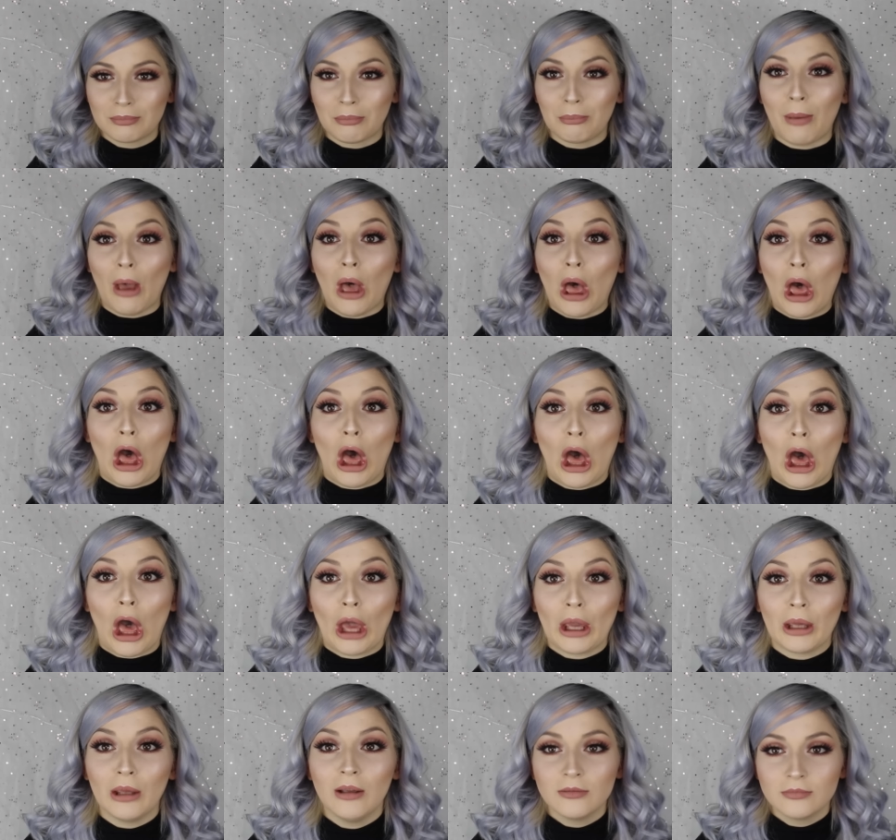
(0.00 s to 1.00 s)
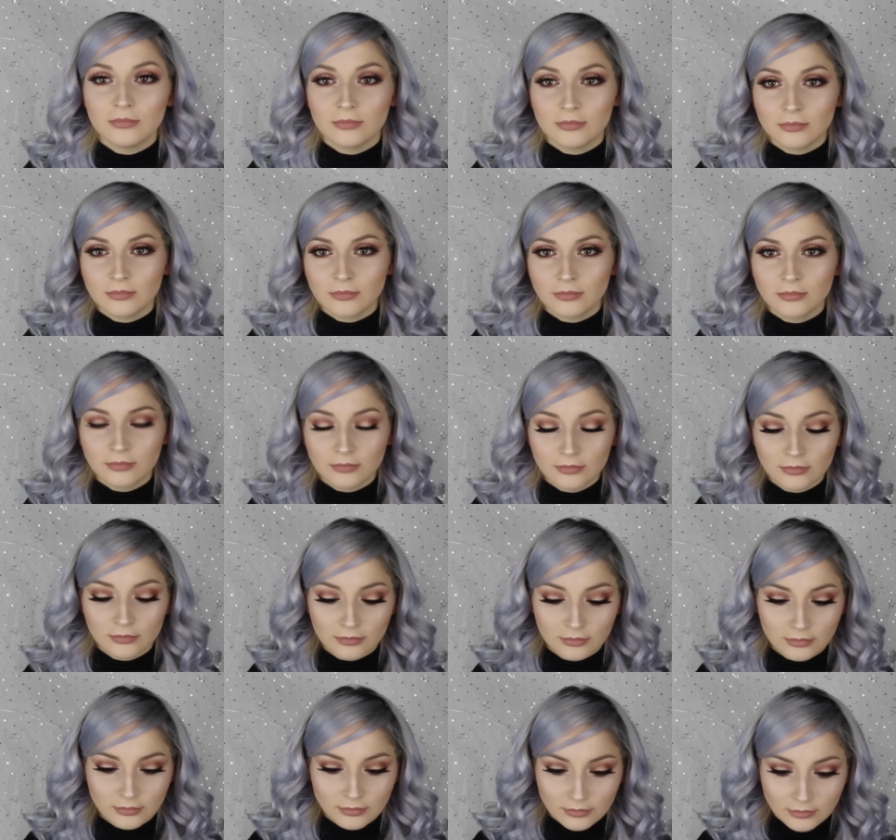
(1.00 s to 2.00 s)
bye.
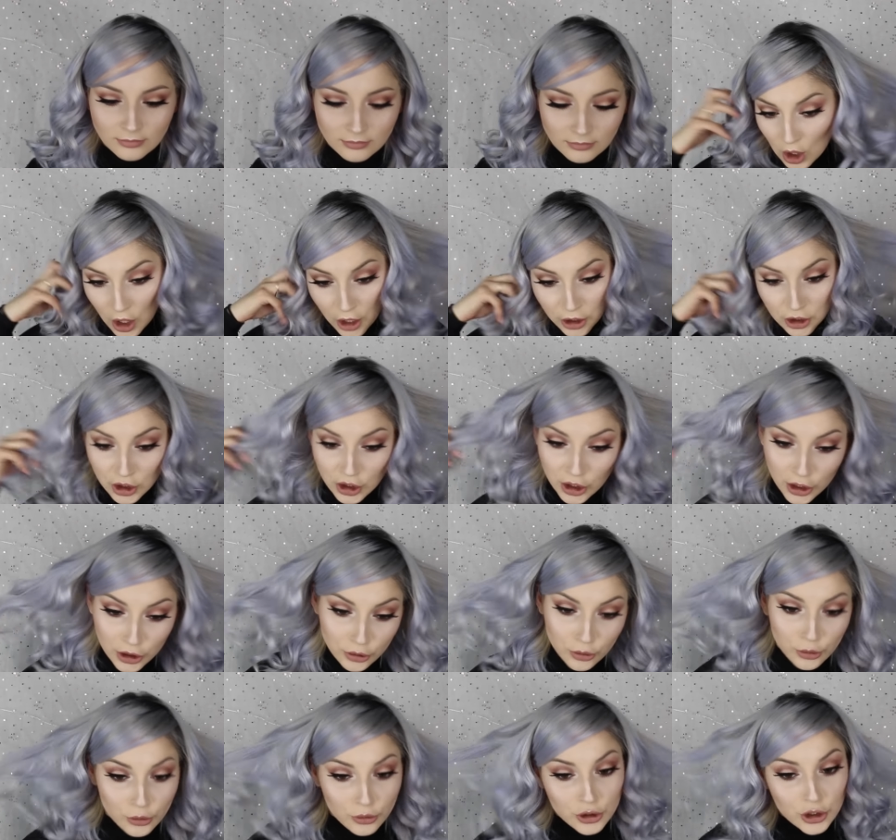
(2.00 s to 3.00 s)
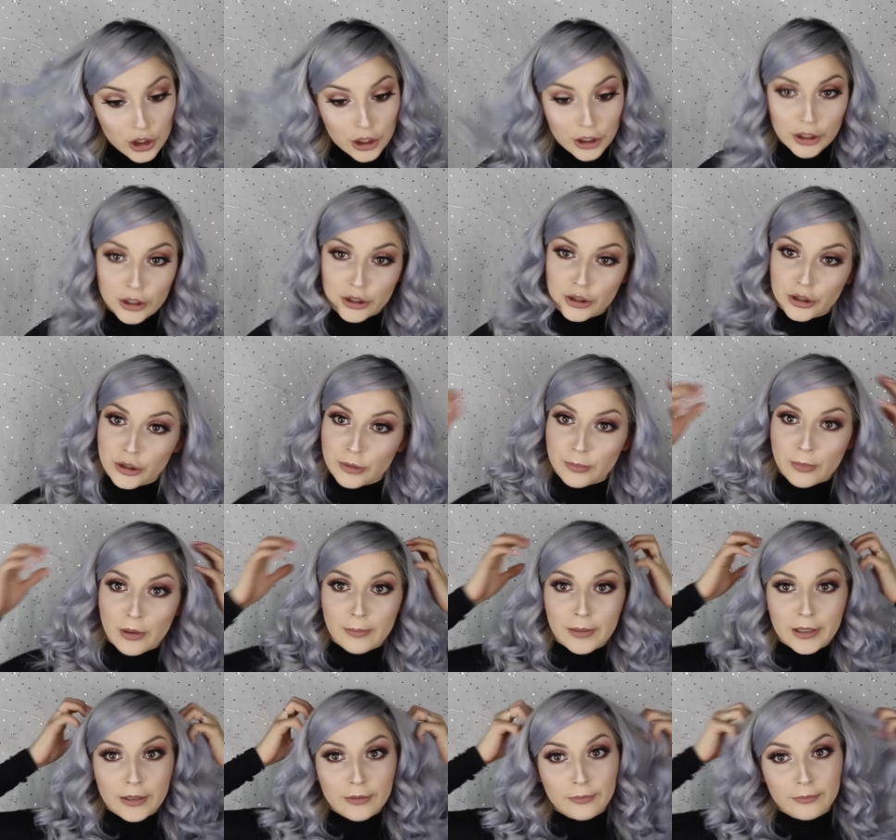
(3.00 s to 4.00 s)
I just ate two chickens,
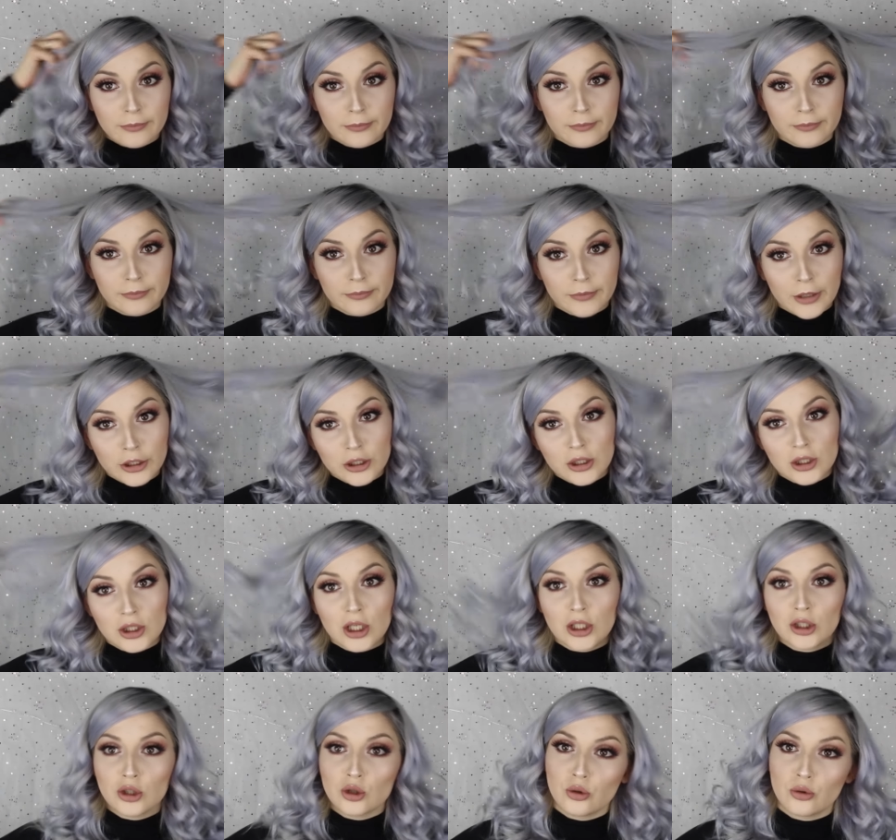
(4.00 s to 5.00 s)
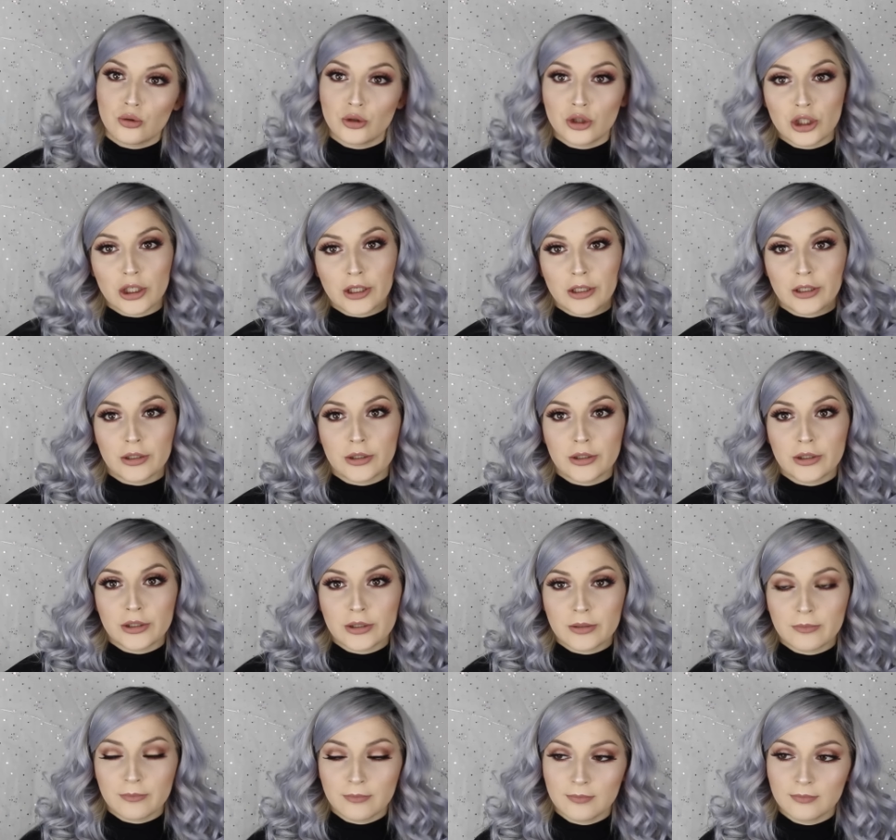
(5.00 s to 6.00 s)
Mommy. Just ate two
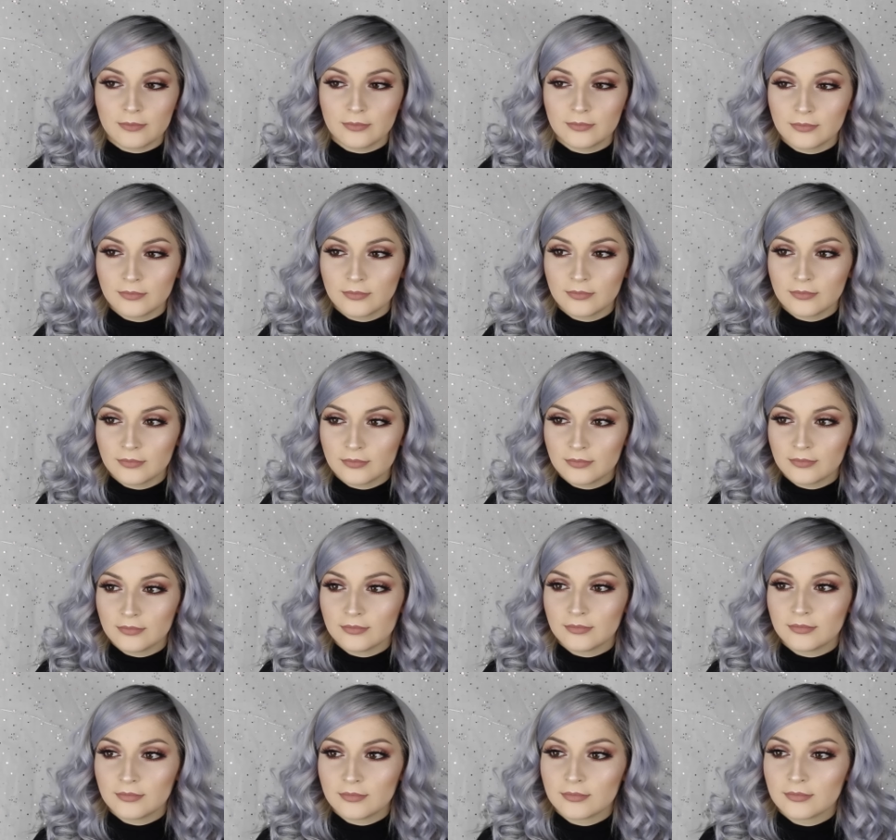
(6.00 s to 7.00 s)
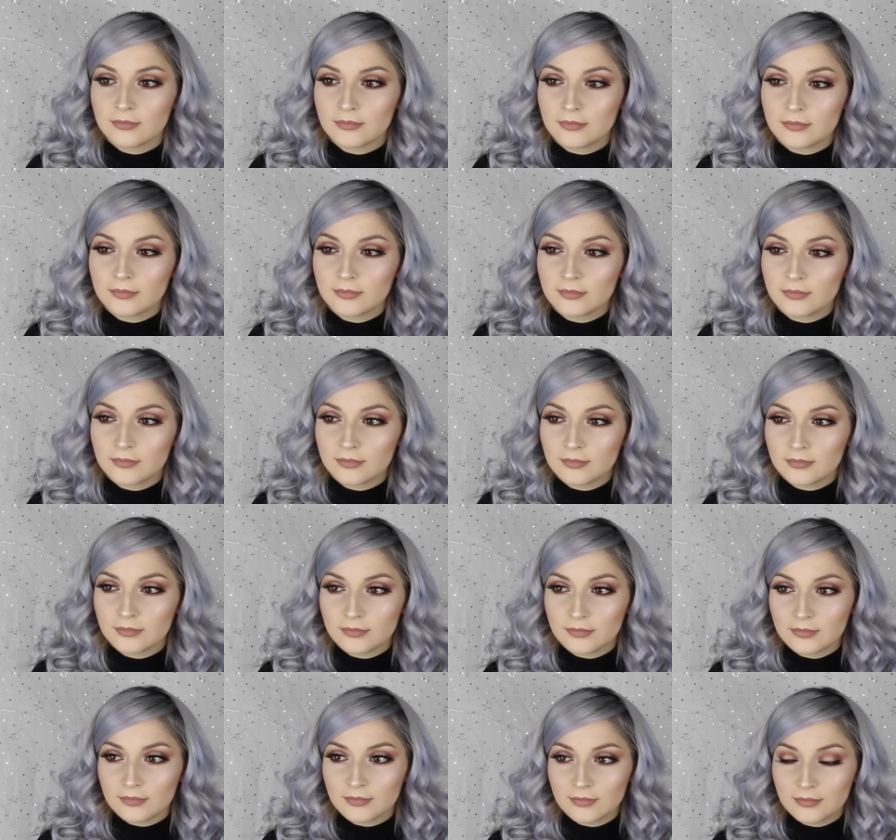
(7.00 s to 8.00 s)
chickens. Okay, I'm gonna get back at you,
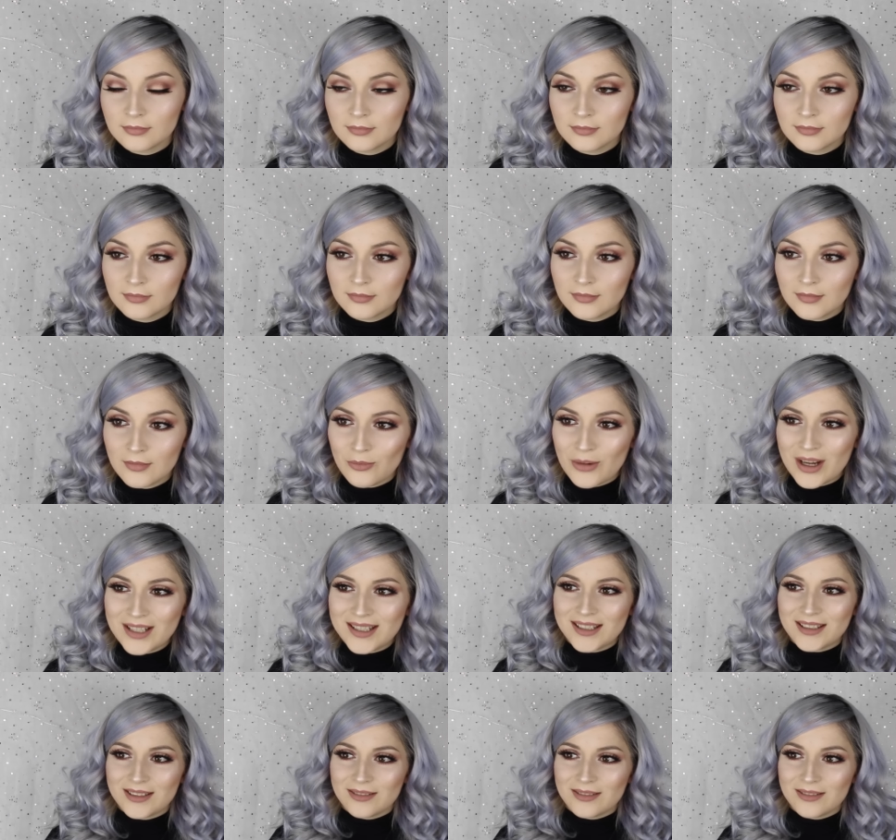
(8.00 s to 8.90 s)
chicken. What?